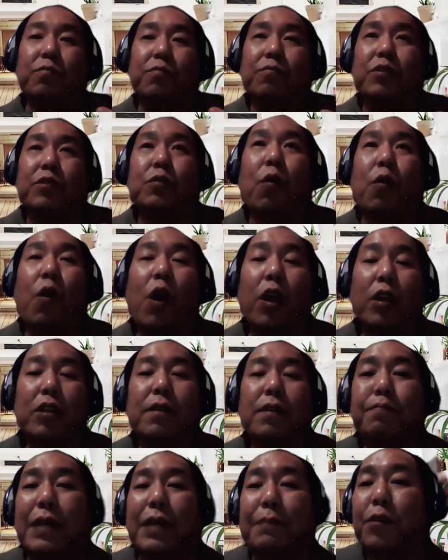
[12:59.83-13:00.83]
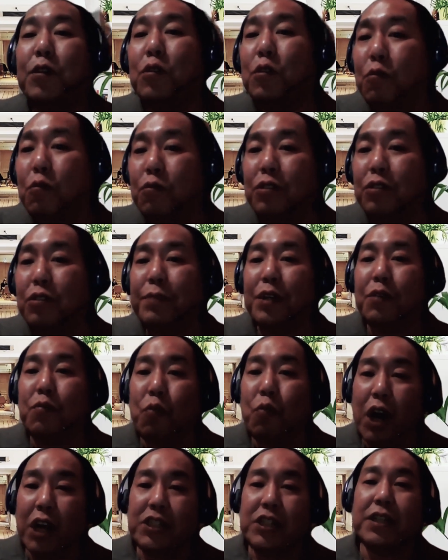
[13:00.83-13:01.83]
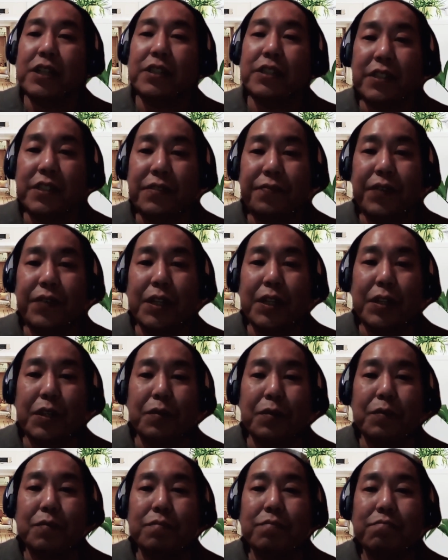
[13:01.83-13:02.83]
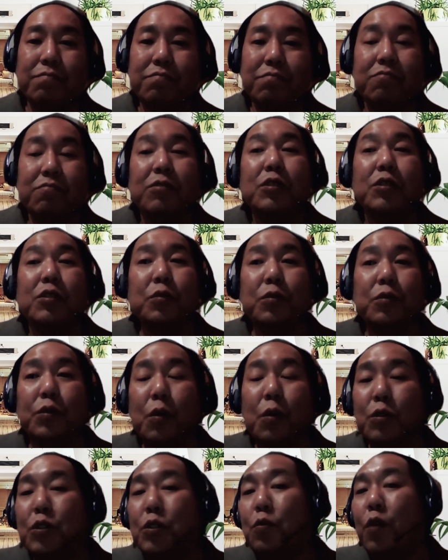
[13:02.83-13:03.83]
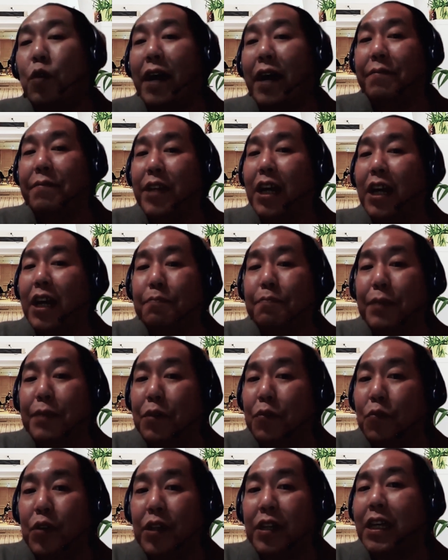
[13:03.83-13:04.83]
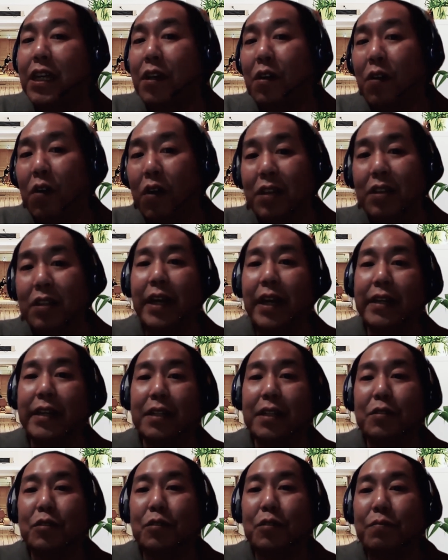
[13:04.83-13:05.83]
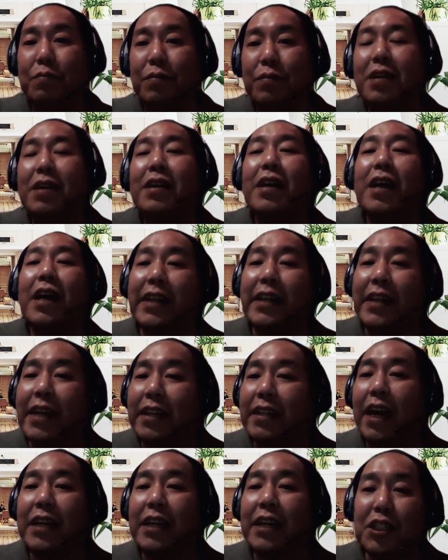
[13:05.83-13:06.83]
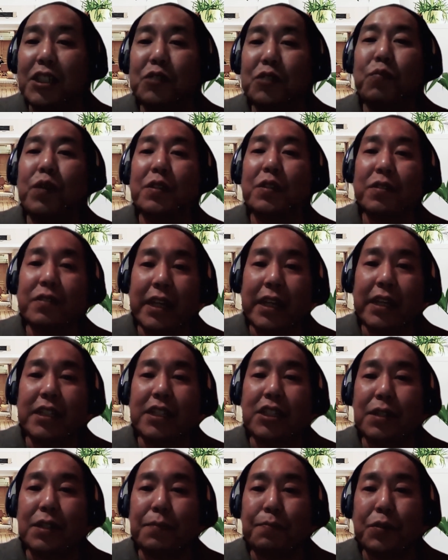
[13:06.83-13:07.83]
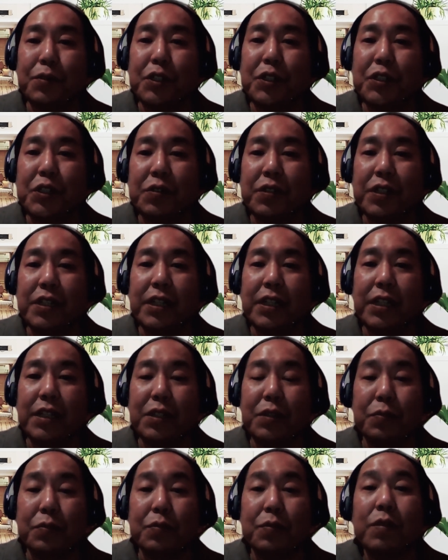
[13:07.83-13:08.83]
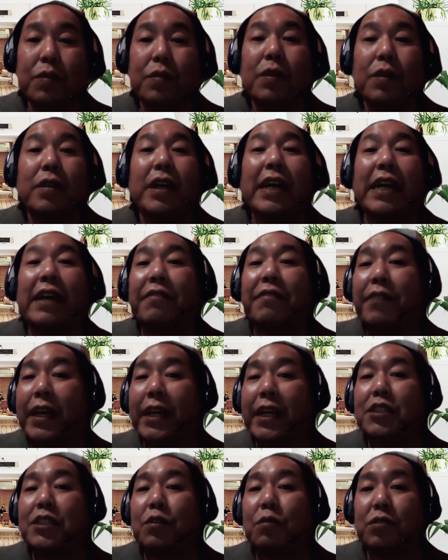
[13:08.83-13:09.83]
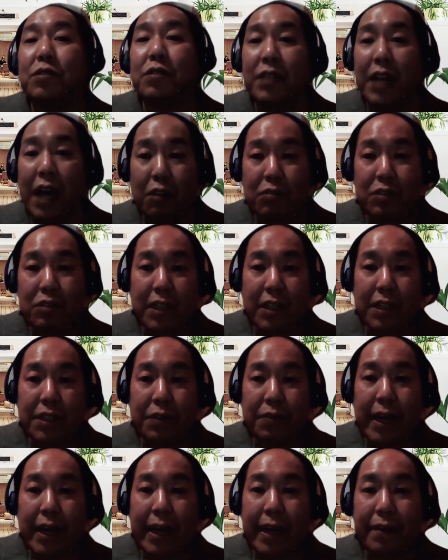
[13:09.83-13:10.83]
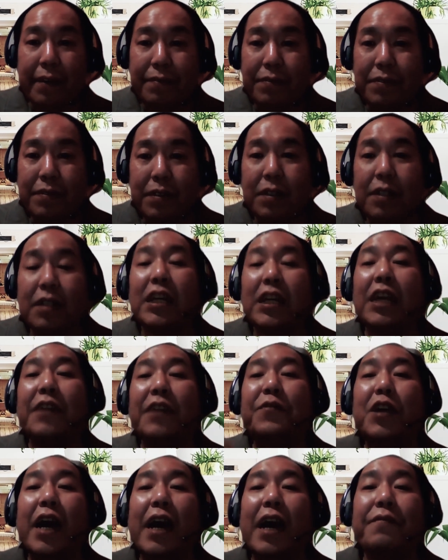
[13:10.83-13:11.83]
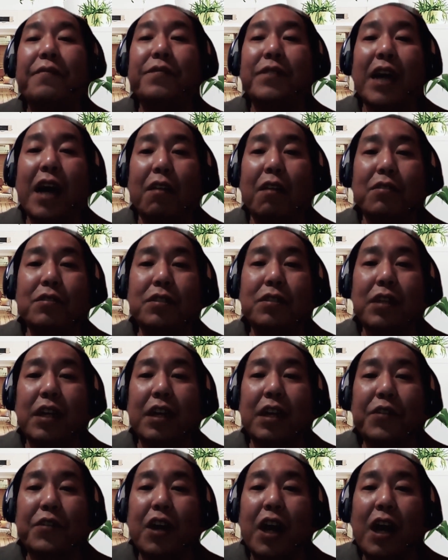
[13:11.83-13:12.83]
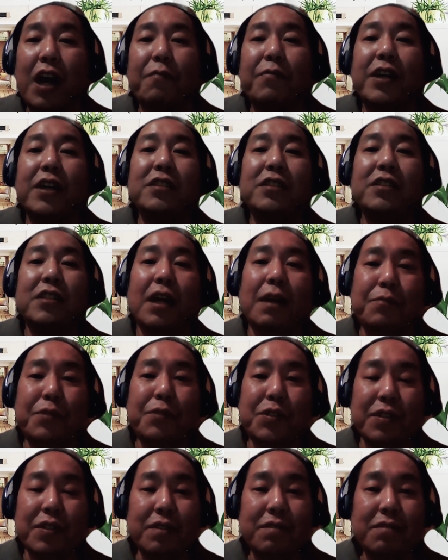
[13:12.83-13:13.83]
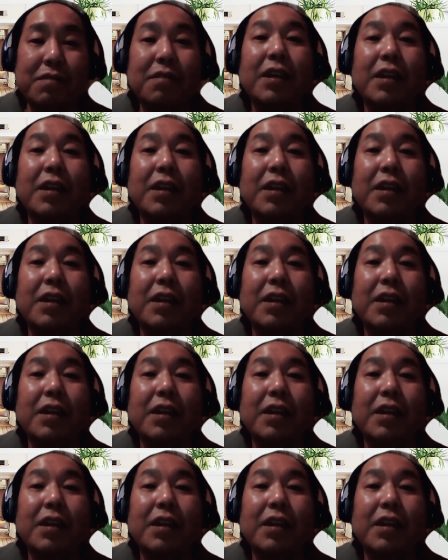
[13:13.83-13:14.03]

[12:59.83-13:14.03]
to all the people who would be watching this video, to those who not been working online at home, again, I just want to take this opportunity to erase those doubts that you have. If you have doubts, if you have assumptions,